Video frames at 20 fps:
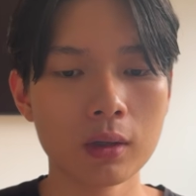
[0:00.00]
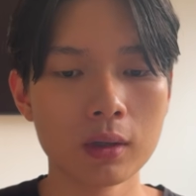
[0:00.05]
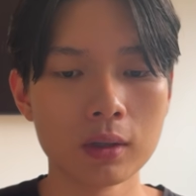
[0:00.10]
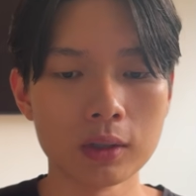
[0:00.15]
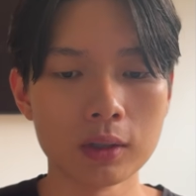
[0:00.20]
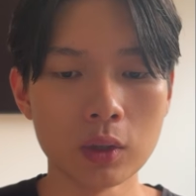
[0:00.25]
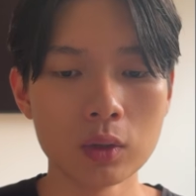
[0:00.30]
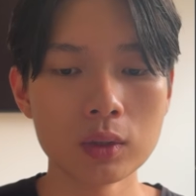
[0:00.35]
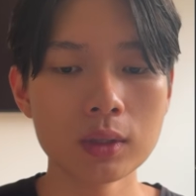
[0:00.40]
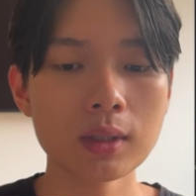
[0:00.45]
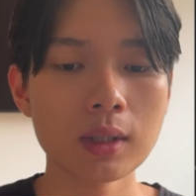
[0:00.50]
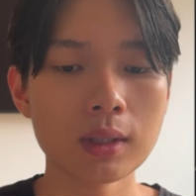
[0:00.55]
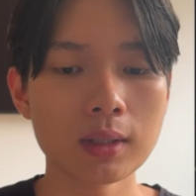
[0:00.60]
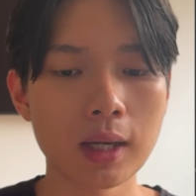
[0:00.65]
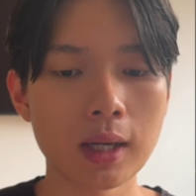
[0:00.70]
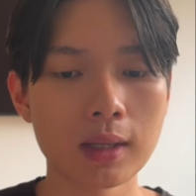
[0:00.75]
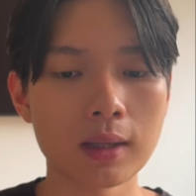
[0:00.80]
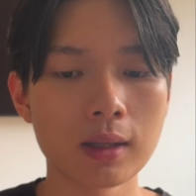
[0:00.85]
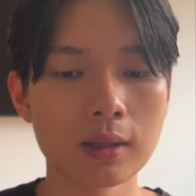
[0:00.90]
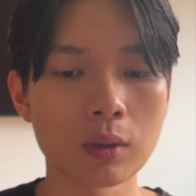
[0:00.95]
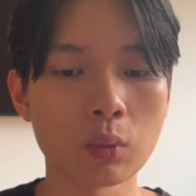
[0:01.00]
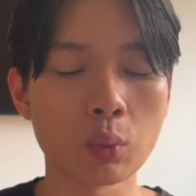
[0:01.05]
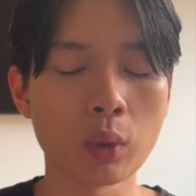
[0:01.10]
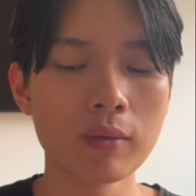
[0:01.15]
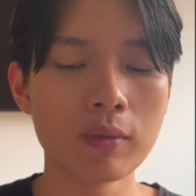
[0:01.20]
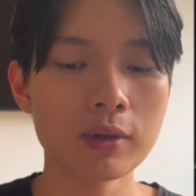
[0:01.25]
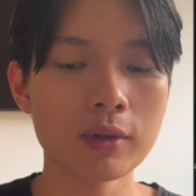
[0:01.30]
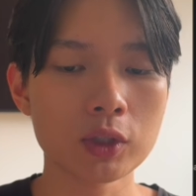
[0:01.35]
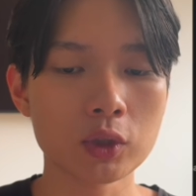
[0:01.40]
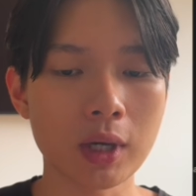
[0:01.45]
Using the data that
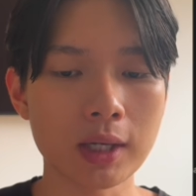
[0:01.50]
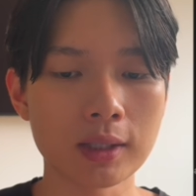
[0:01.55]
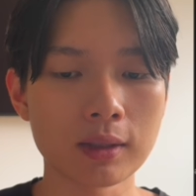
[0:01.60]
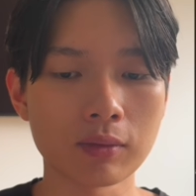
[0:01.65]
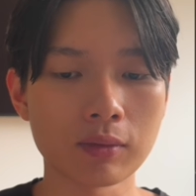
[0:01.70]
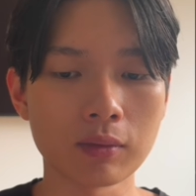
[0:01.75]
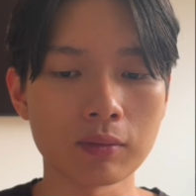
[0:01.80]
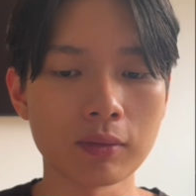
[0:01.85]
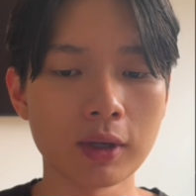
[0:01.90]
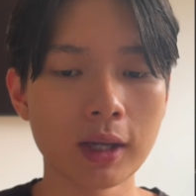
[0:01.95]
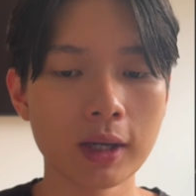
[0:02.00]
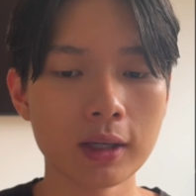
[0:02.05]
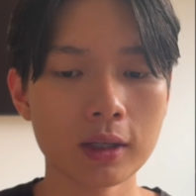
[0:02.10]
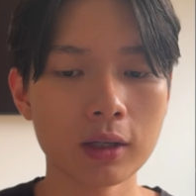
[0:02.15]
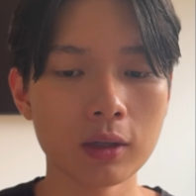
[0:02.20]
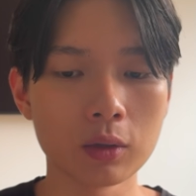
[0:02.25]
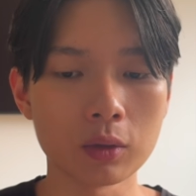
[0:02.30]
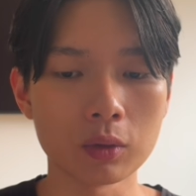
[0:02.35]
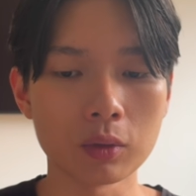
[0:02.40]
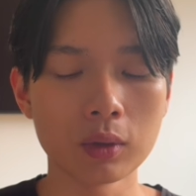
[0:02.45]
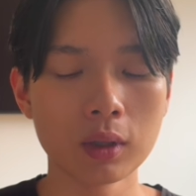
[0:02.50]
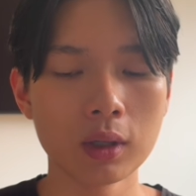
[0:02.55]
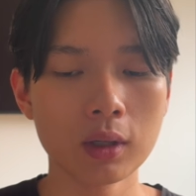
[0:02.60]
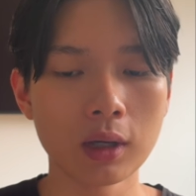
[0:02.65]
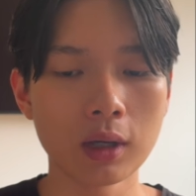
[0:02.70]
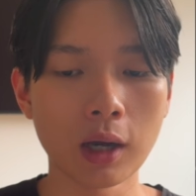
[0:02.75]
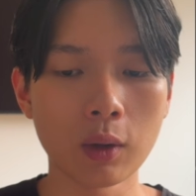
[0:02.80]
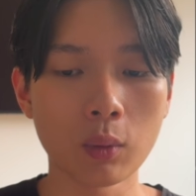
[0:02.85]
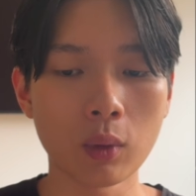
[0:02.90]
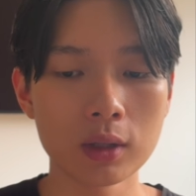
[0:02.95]
we've extracted from vidIQ,
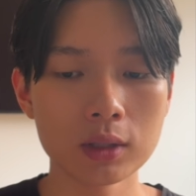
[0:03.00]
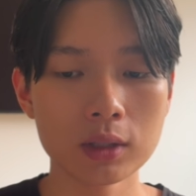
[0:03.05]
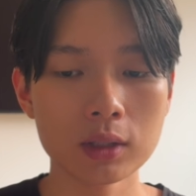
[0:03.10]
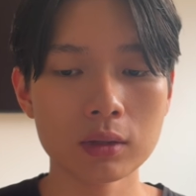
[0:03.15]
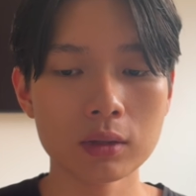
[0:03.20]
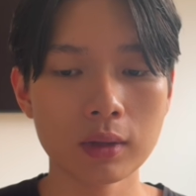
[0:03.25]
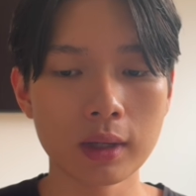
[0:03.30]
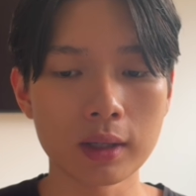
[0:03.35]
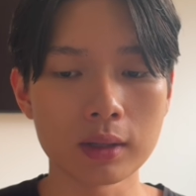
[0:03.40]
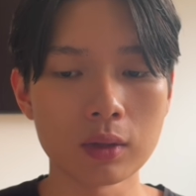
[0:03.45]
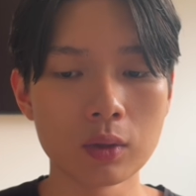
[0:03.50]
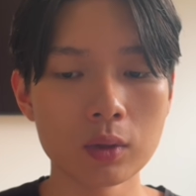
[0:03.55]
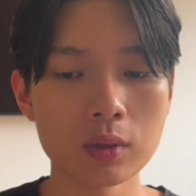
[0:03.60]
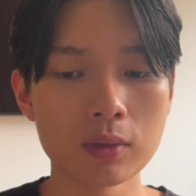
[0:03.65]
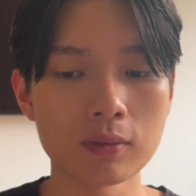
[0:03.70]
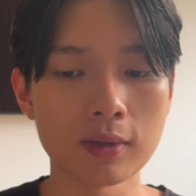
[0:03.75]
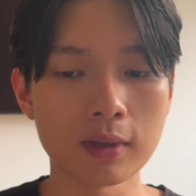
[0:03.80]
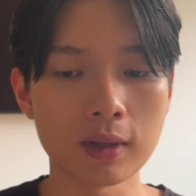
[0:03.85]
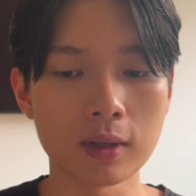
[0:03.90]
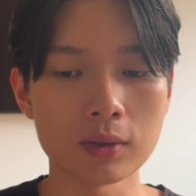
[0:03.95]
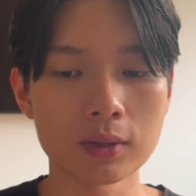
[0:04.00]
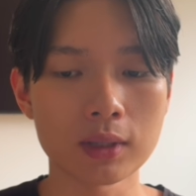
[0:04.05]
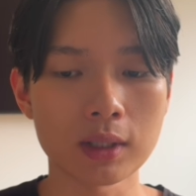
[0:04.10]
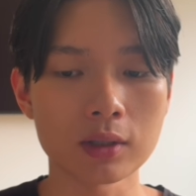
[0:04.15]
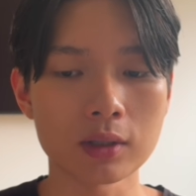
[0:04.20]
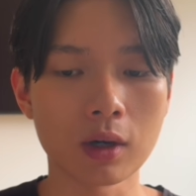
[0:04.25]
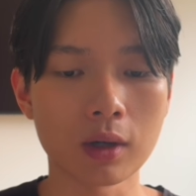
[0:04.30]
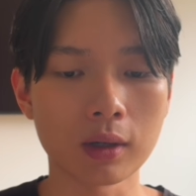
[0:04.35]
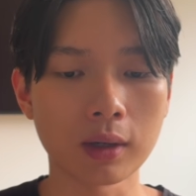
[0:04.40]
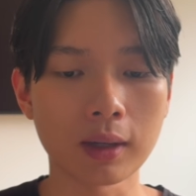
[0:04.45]
I want to create YouTube videos that
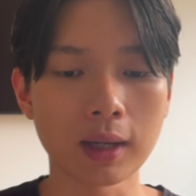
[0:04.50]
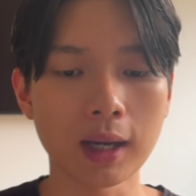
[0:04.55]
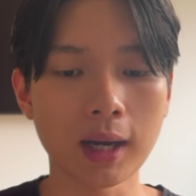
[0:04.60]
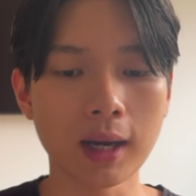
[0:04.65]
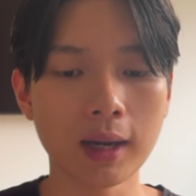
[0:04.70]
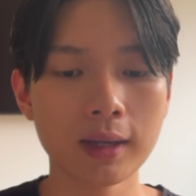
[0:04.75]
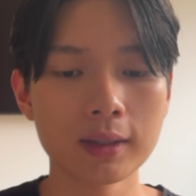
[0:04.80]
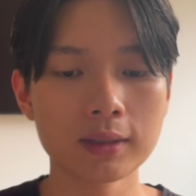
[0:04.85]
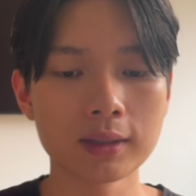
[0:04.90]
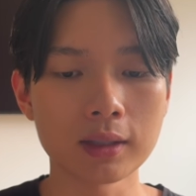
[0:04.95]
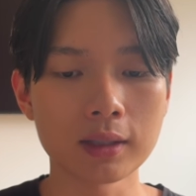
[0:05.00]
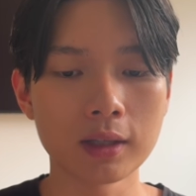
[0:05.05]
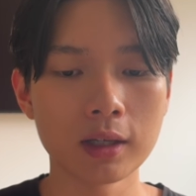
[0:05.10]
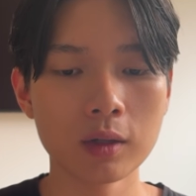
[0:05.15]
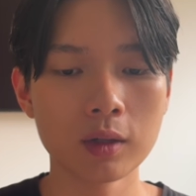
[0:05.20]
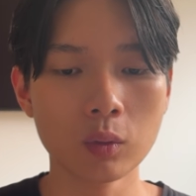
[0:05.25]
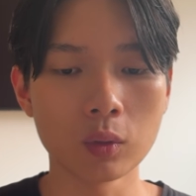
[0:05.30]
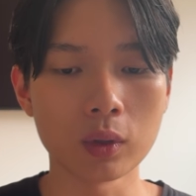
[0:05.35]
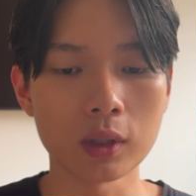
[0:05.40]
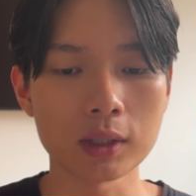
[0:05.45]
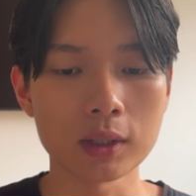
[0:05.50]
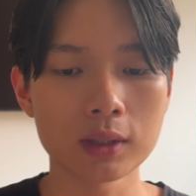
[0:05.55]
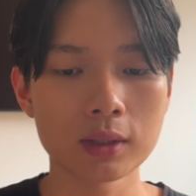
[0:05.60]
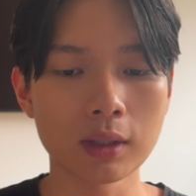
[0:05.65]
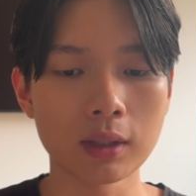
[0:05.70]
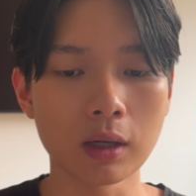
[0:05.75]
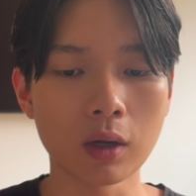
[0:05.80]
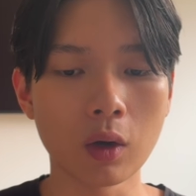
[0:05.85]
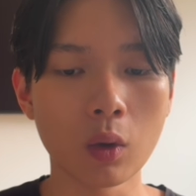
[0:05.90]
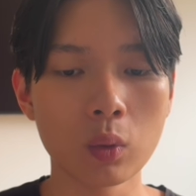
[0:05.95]
target high intent keywords
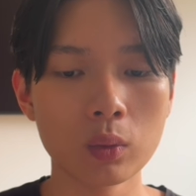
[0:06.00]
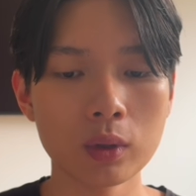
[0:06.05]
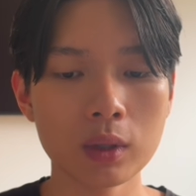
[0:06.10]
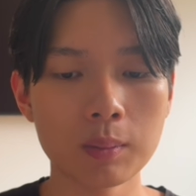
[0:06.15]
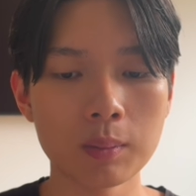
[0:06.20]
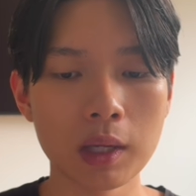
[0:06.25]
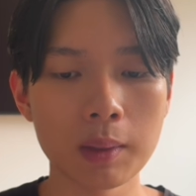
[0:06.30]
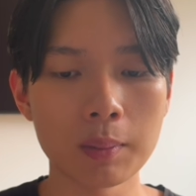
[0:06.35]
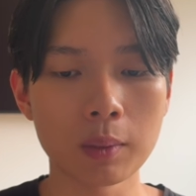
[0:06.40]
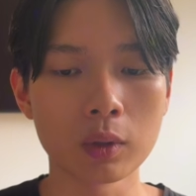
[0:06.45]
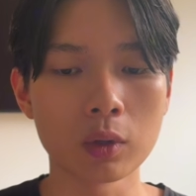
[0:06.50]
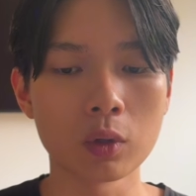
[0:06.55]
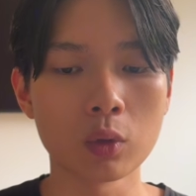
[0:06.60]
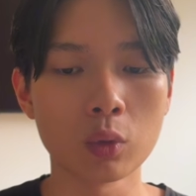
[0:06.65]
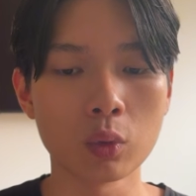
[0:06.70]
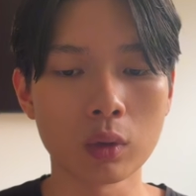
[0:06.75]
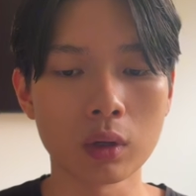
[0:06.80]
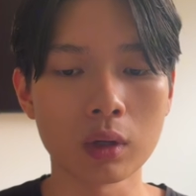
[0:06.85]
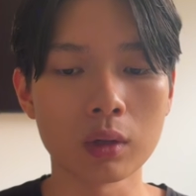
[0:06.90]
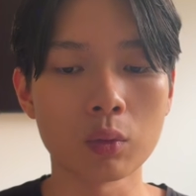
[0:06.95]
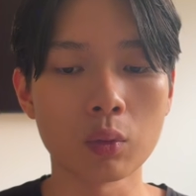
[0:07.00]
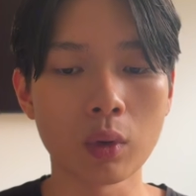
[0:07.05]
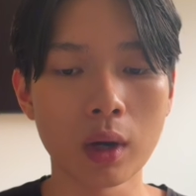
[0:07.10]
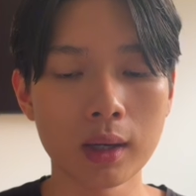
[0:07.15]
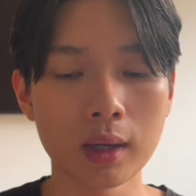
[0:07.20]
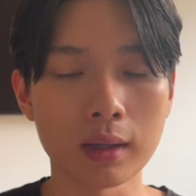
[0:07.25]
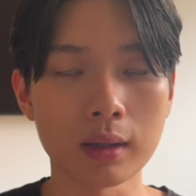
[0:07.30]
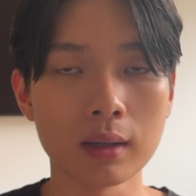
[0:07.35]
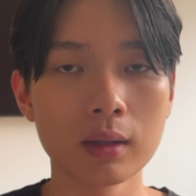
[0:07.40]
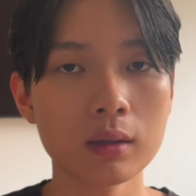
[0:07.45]
that only people who are
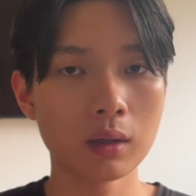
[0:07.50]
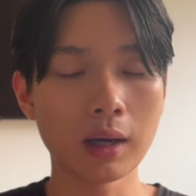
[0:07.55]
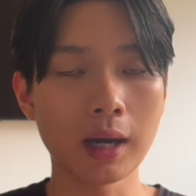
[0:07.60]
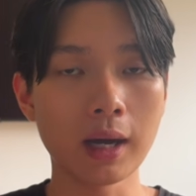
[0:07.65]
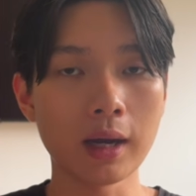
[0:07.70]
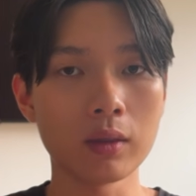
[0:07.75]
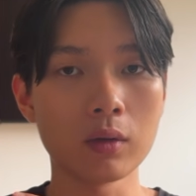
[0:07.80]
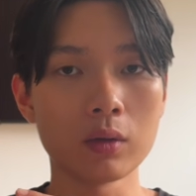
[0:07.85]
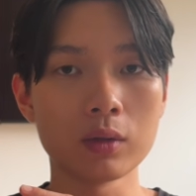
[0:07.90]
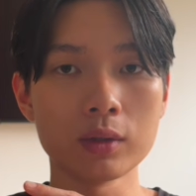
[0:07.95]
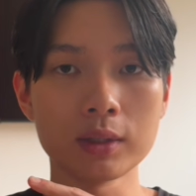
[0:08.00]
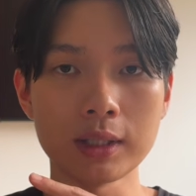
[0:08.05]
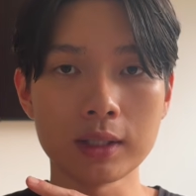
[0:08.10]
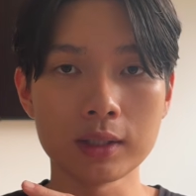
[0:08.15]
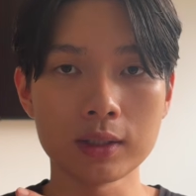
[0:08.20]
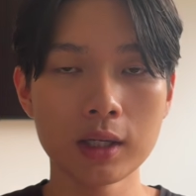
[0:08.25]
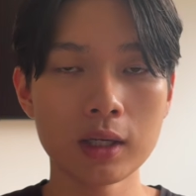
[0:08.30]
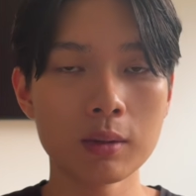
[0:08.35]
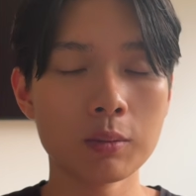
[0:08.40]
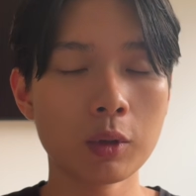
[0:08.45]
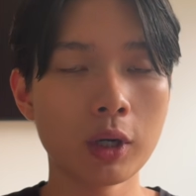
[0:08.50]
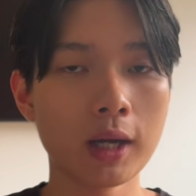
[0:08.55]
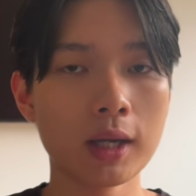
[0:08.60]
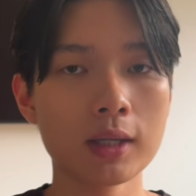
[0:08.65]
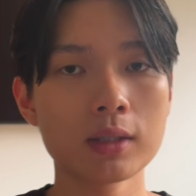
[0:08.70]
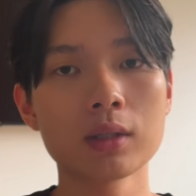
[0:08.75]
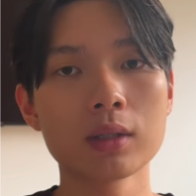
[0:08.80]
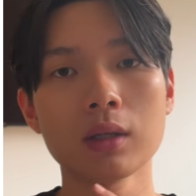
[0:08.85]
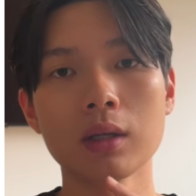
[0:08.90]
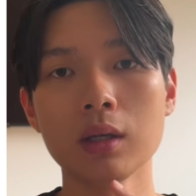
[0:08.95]
running either D2C
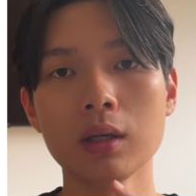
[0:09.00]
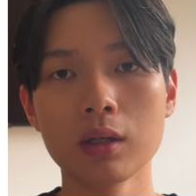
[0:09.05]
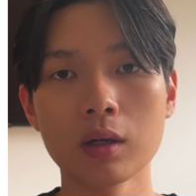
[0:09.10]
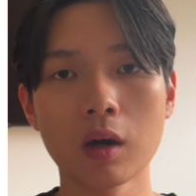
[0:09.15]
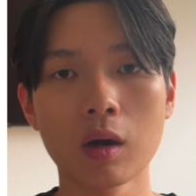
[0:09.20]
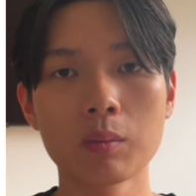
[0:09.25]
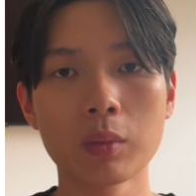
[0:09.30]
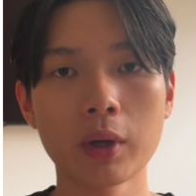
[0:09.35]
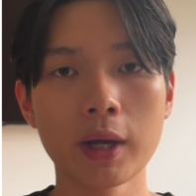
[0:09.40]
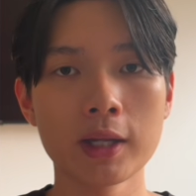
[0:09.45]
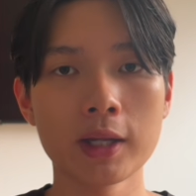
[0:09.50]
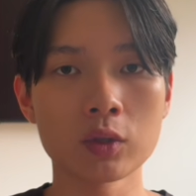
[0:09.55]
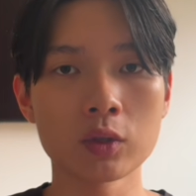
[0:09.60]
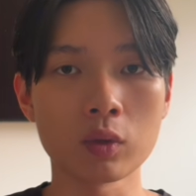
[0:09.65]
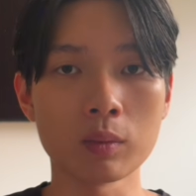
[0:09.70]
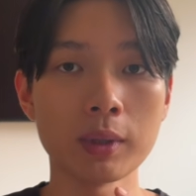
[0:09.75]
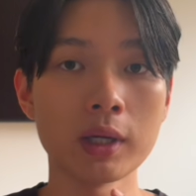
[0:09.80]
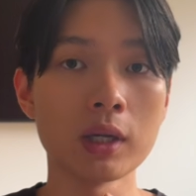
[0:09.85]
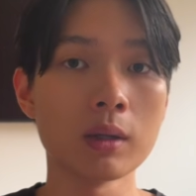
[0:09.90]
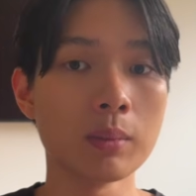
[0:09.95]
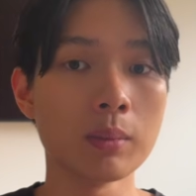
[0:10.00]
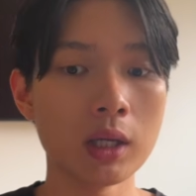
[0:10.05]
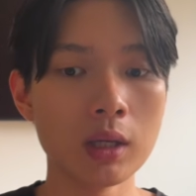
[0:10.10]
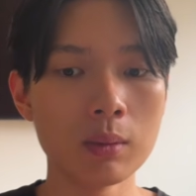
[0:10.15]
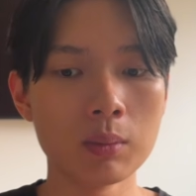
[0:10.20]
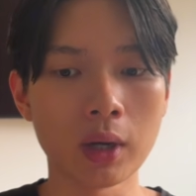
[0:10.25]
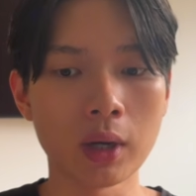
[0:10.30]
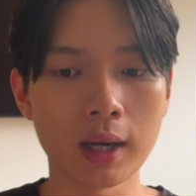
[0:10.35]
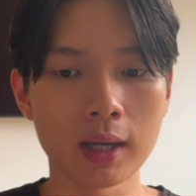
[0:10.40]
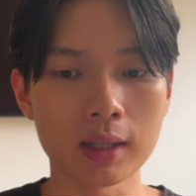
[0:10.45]
brands, e-com brands, or B2B
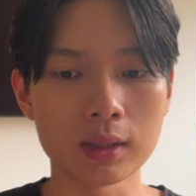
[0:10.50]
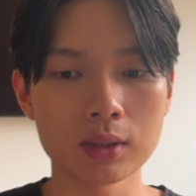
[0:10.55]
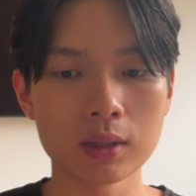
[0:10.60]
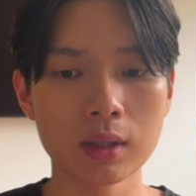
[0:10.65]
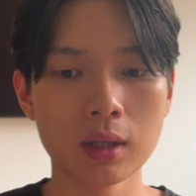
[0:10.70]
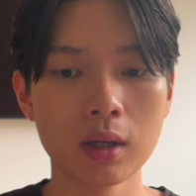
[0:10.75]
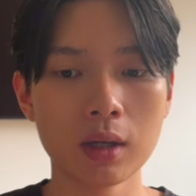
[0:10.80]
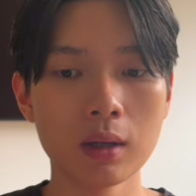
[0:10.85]
brands,